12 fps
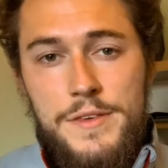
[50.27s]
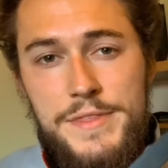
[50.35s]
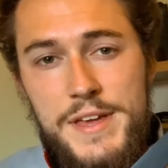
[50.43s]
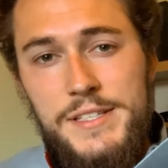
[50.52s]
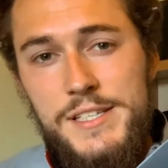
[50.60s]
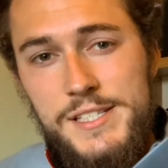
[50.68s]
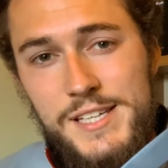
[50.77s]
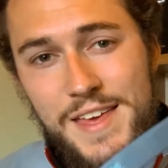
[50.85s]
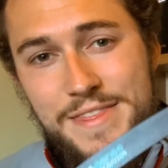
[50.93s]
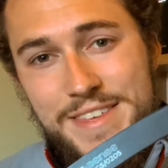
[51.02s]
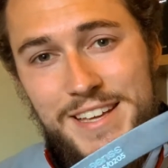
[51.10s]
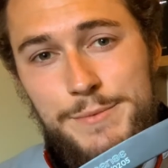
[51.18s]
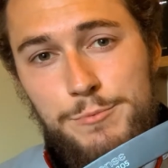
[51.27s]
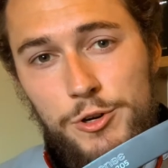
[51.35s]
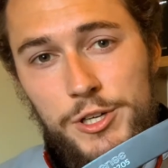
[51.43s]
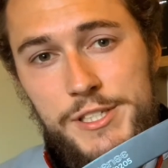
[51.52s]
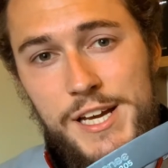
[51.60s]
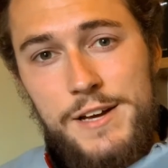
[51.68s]
things that set this
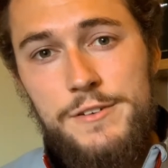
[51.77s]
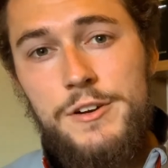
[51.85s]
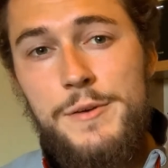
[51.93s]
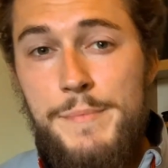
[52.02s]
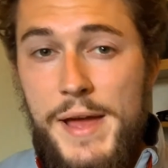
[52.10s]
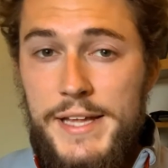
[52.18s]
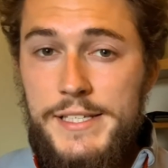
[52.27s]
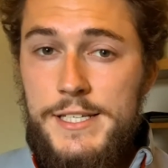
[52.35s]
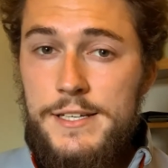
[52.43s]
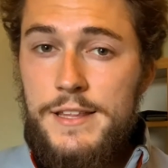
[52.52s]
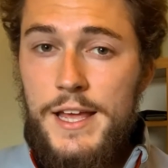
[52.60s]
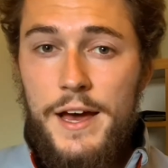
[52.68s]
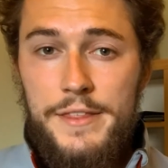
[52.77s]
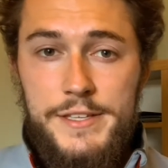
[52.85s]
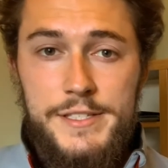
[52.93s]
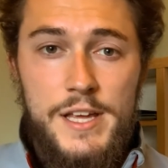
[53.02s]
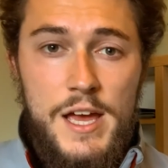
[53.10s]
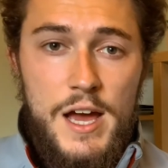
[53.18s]
product out compared to the
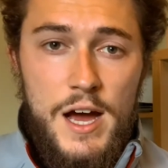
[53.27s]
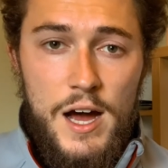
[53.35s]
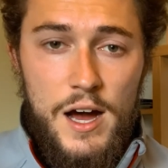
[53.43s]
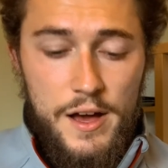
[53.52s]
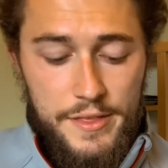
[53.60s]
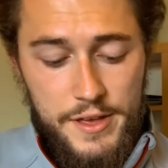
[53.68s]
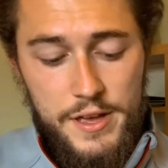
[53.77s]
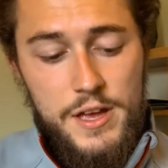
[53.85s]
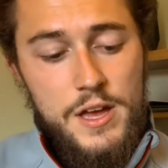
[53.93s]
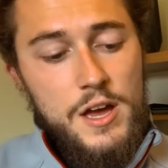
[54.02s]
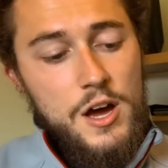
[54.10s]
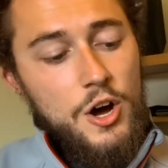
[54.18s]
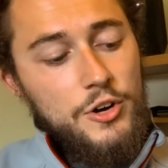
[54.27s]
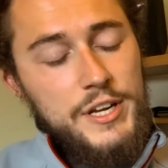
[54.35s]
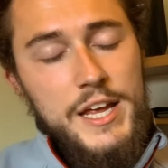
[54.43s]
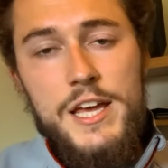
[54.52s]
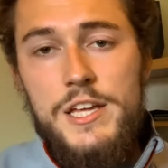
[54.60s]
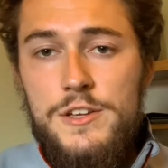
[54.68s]
others are that on
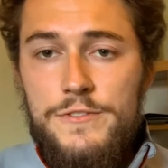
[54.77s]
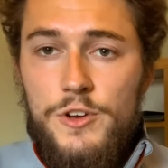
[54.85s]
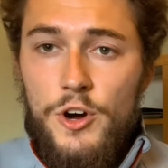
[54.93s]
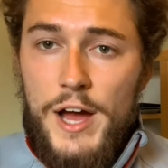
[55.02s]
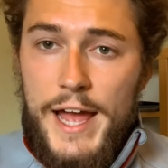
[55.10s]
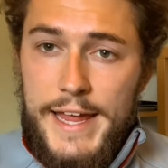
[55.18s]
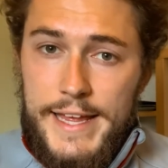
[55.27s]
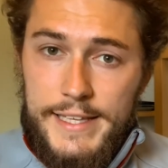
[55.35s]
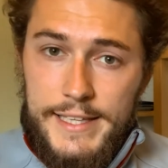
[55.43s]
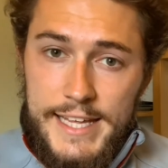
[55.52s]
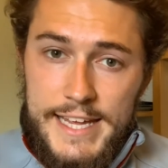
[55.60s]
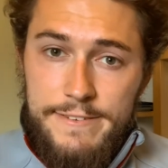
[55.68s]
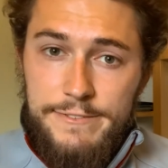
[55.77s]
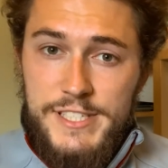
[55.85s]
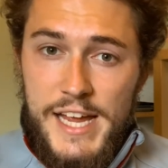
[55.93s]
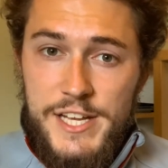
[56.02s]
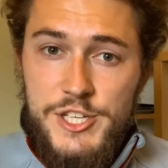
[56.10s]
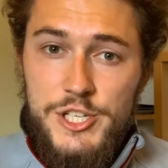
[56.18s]
here you've got a leaf
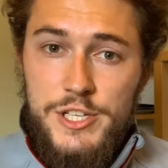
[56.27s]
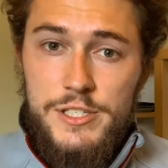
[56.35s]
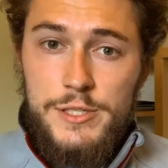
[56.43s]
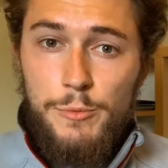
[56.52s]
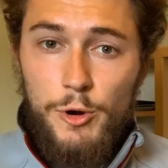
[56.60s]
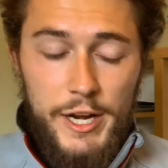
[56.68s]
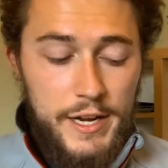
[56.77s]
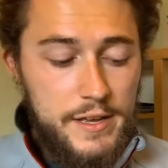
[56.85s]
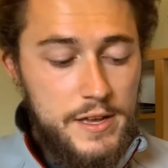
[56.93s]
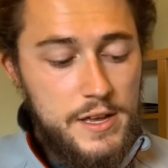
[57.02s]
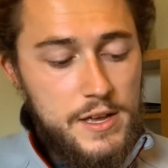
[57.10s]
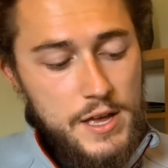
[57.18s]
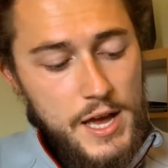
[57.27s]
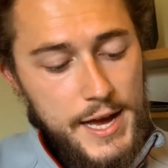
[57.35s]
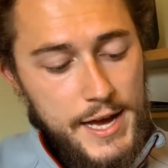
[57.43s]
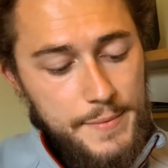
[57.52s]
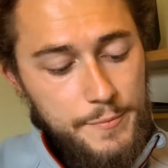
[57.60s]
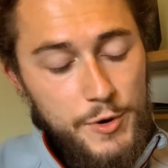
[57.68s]
tension spring,
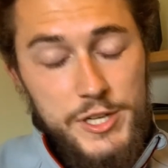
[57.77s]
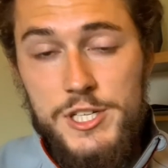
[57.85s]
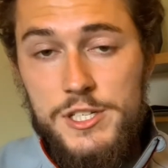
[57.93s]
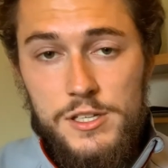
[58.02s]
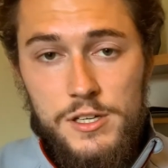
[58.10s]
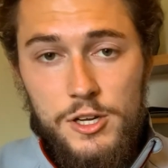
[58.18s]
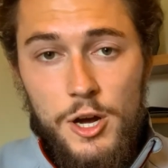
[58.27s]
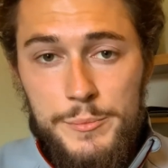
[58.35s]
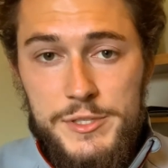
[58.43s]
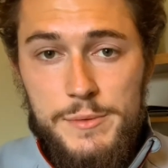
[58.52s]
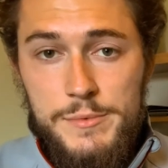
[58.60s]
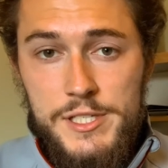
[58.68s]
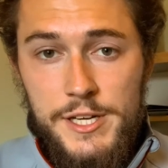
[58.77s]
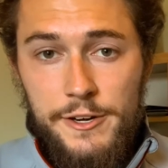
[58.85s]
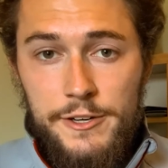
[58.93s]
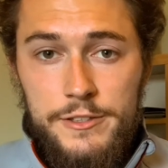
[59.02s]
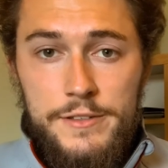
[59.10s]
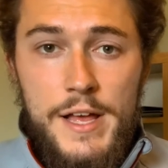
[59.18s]
Um, which is a composite
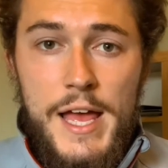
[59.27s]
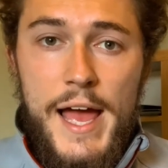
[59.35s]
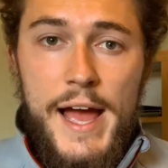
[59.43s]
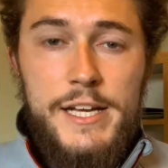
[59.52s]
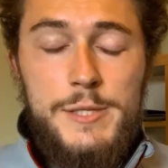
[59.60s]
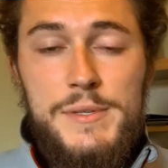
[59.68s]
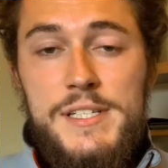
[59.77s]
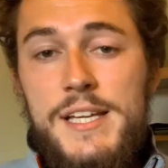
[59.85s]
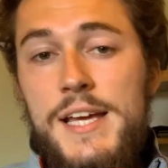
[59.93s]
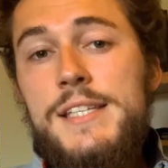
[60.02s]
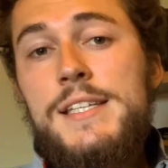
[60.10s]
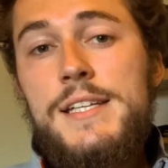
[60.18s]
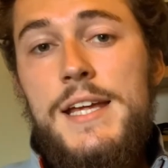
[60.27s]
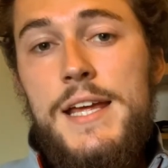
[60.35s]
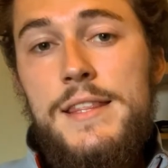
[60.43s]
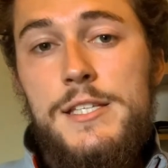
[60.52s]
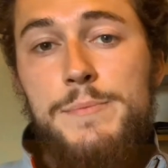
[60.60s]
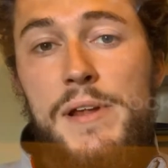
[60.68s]
material and has been tested
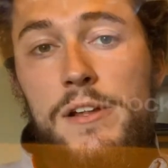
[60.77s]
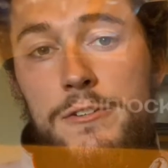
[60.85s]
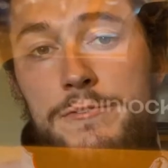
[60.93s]
in the Spinlock